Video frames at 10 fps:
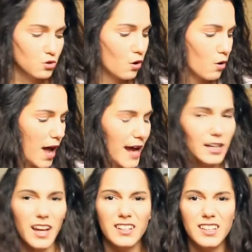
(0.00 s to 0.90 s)
So I
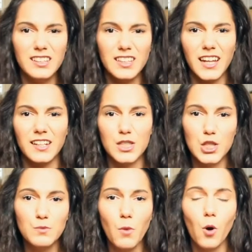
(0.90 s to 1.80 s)
like that it's
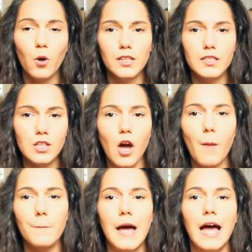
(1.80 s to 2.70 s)
small, it's
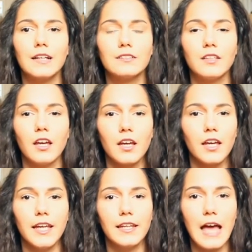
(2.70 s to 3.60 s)
compact,
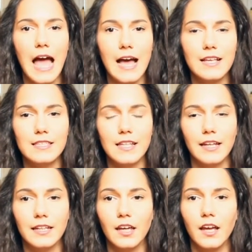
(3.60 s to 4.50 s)
it has
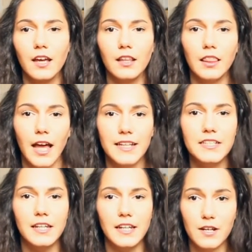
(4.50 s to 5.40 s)
like
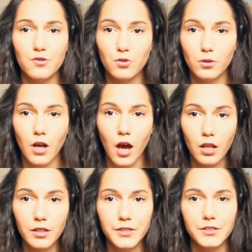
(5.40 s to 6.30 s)
light and natural
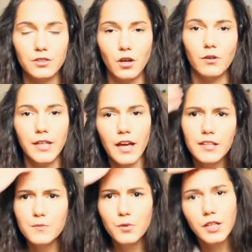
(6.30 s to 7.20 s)
colors. So yeah,
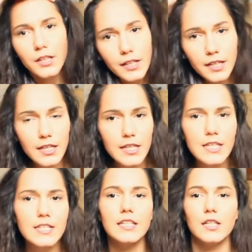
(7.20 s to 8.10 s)
it's pretty
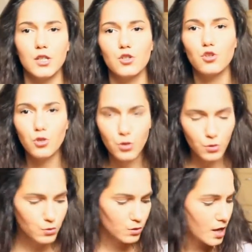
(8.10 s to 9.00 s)
easy to
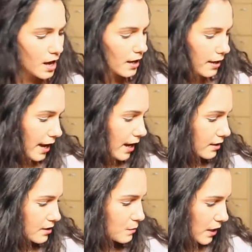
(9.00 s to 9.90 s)
use
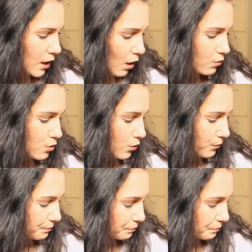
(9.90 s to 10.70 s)
and it's my go-to.